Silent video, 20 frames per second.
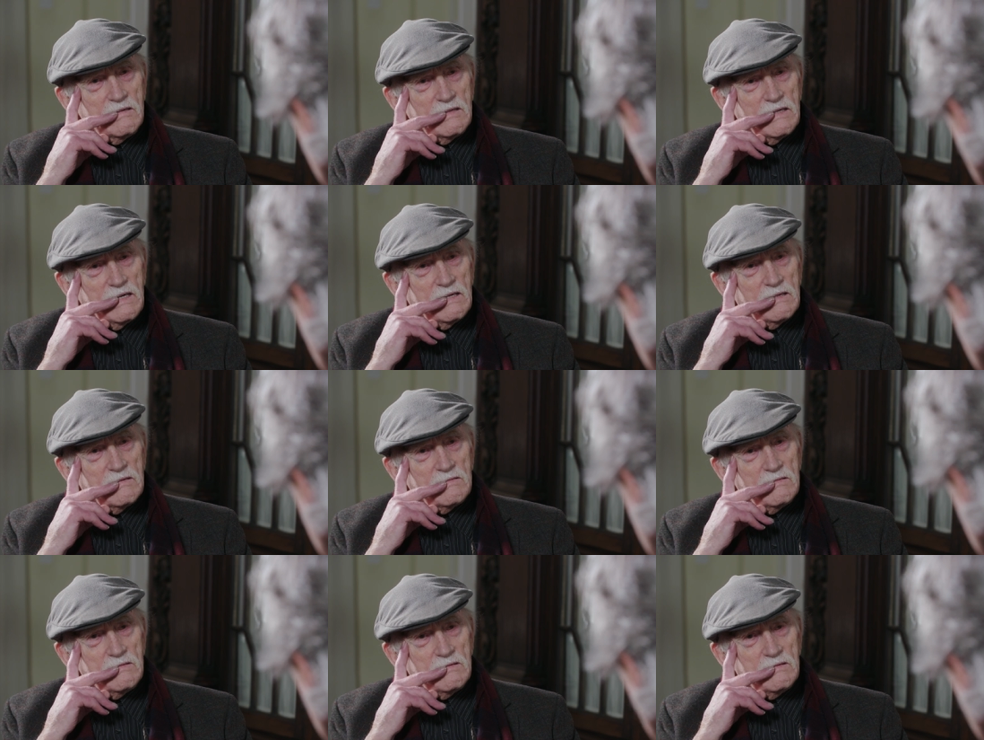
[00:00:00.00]

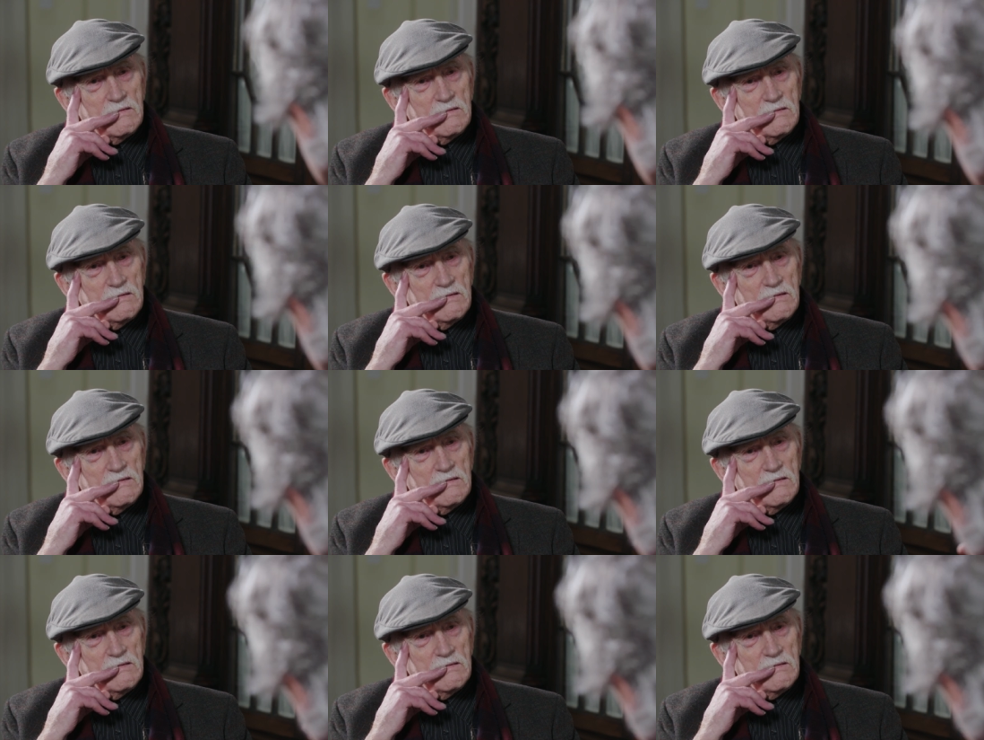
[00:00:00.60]
Yeah. Once
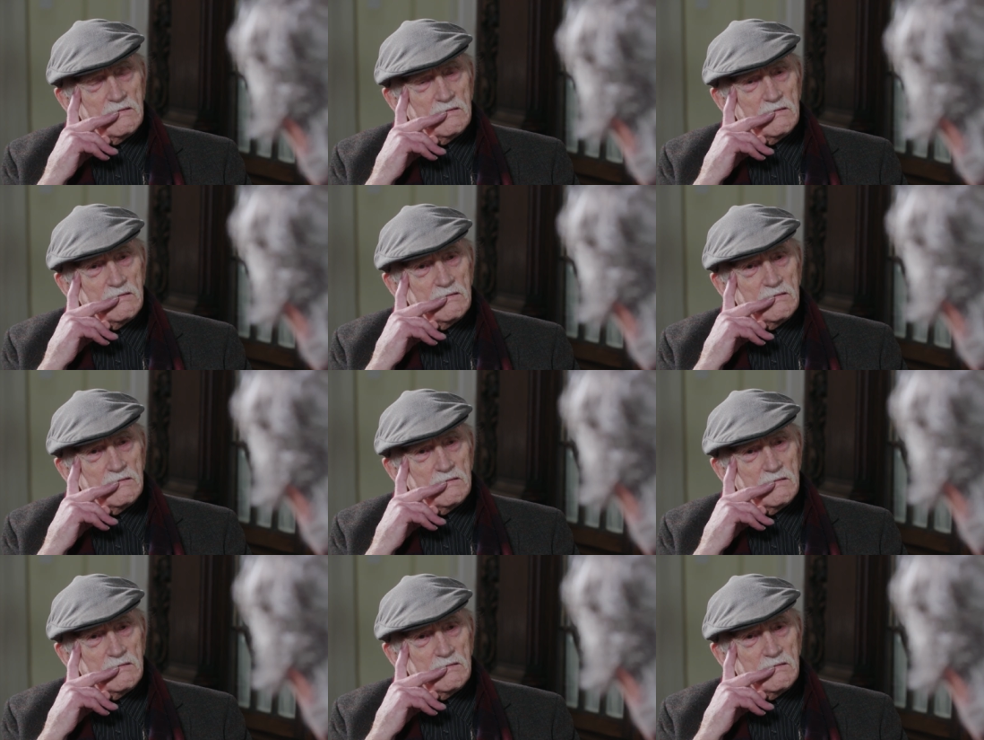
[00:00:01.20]
the young
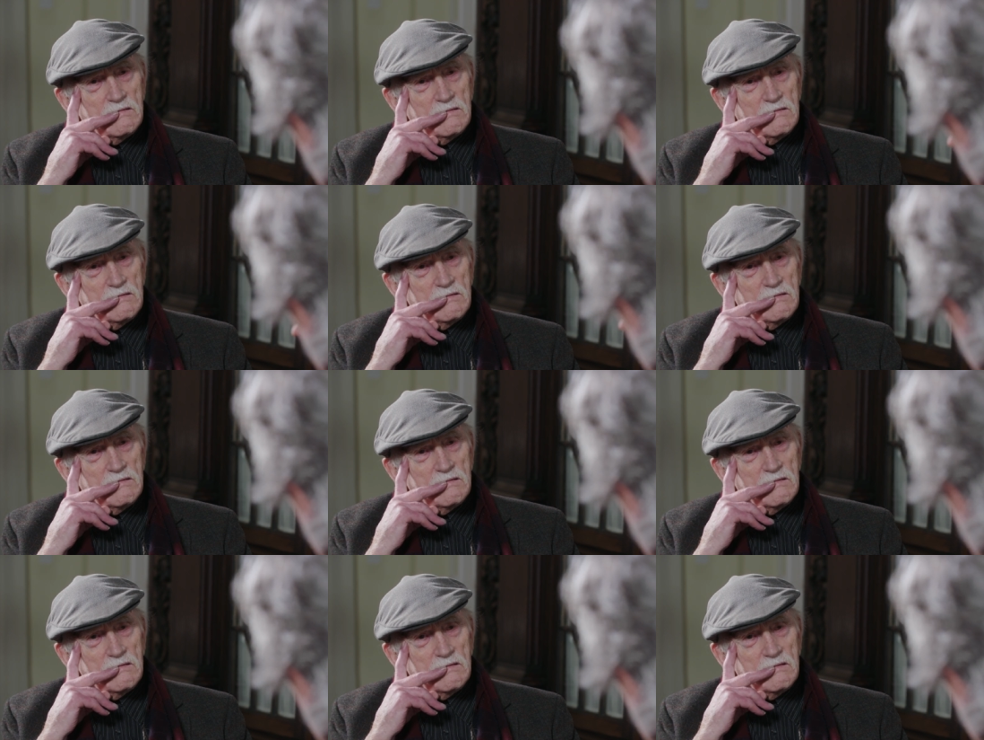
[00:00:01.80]
recruit was
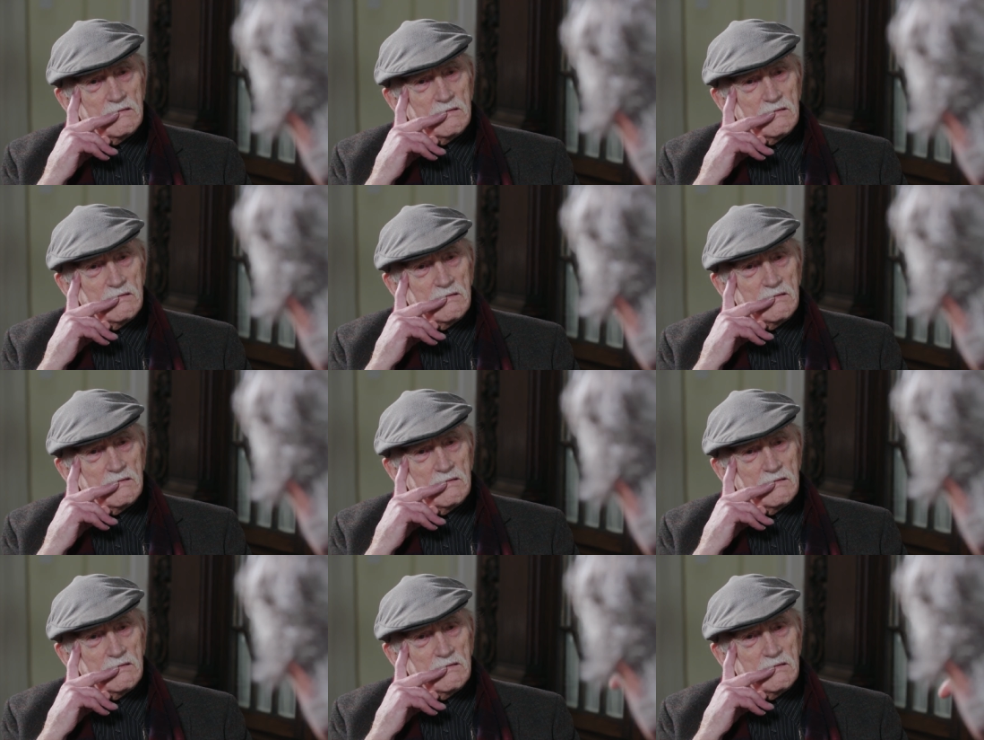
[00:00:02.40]
shot at the
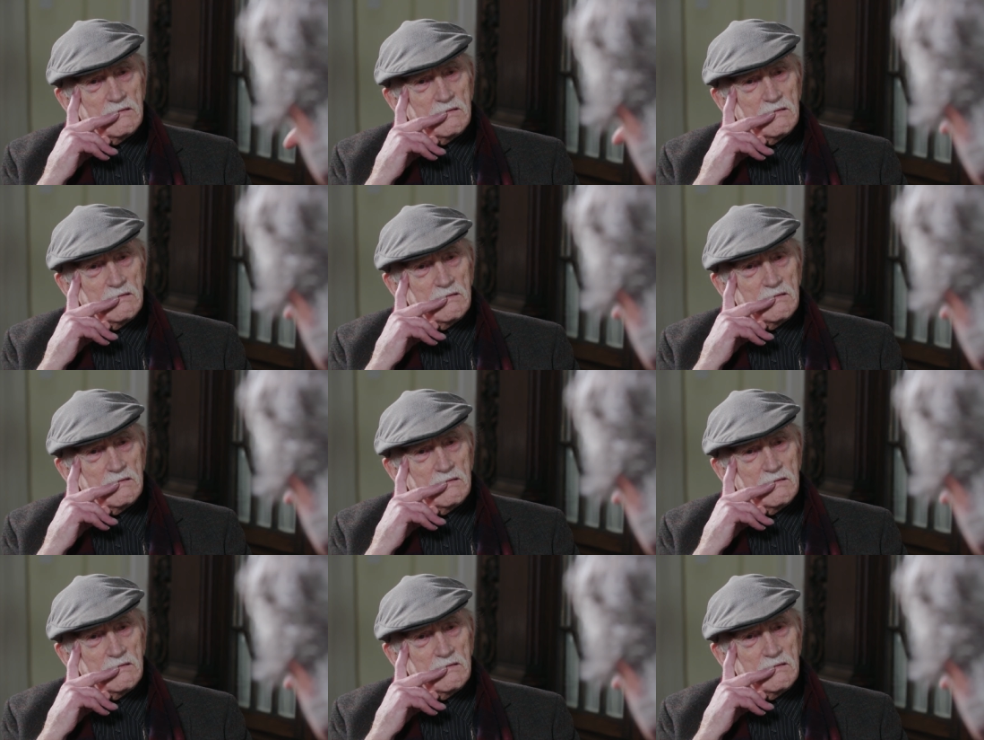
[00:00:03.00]
gate of St.